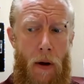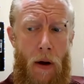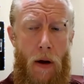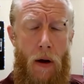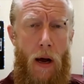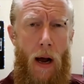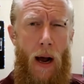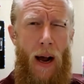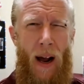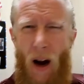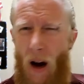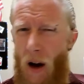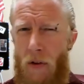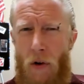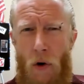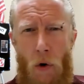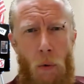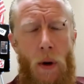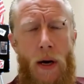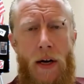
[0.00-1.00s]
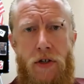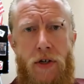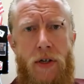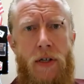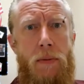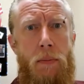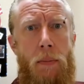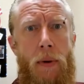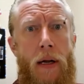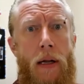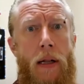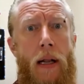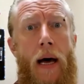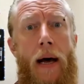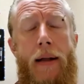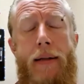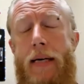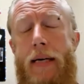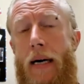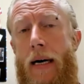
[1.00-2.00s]
And other questions, but a lot
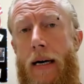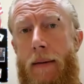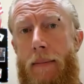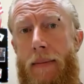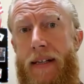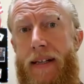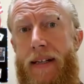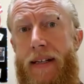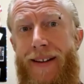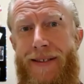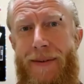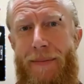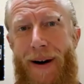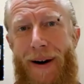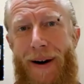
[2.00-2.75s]
of time it's about